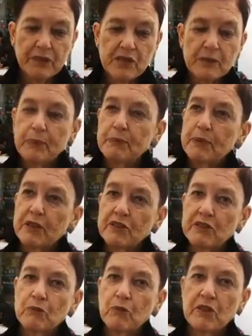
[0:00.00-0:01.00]
principal
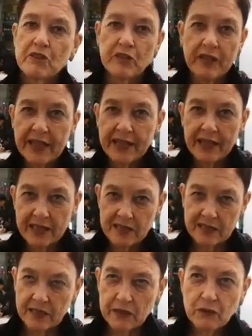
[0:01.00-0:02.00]
person was René
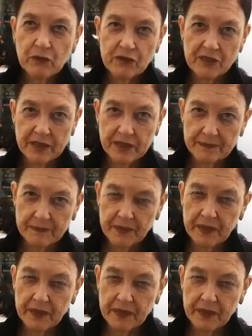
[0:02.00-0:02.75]
Cassin, who's a